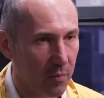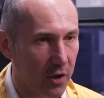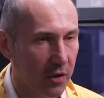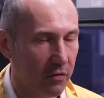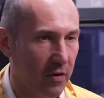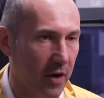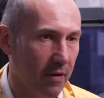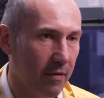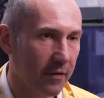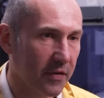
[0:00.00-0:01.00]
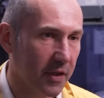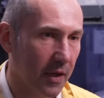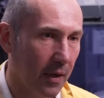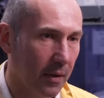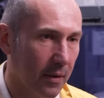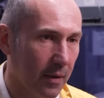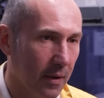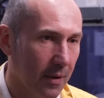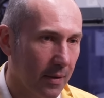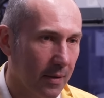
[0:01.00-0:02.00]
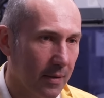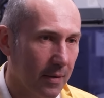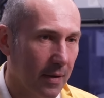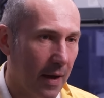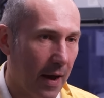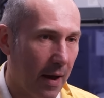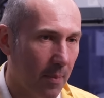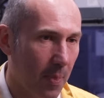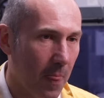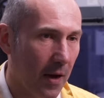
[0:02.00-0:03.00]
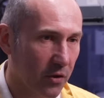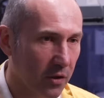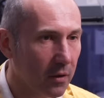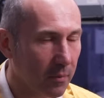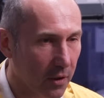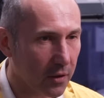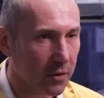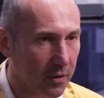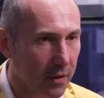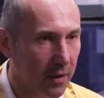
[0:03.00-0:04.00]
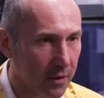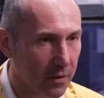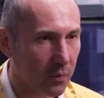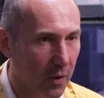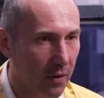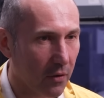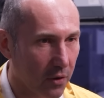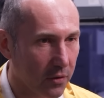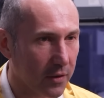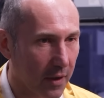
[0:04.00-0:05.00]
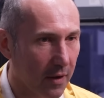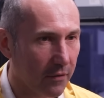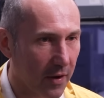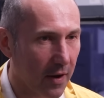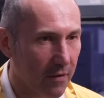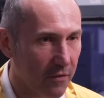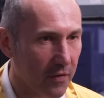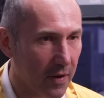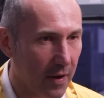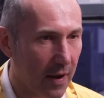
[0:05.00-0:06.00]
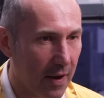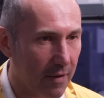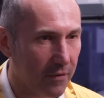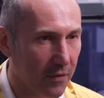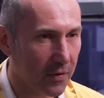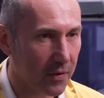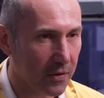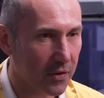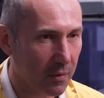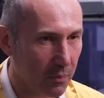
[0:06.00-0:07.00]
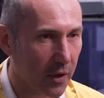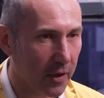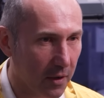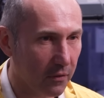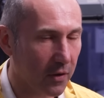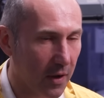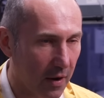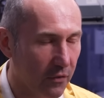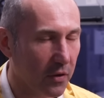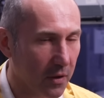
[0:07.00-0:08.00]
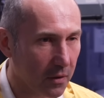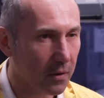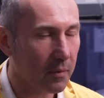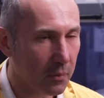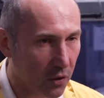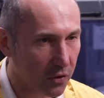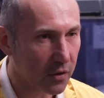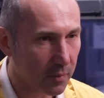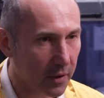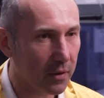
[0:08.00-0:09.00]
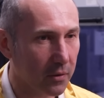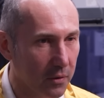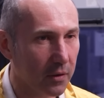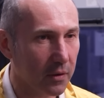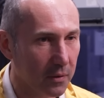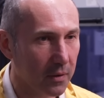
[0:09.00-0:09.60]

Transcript: my career, I've seen um, national emergencies where our staff have, have simply given everything that they possibly could do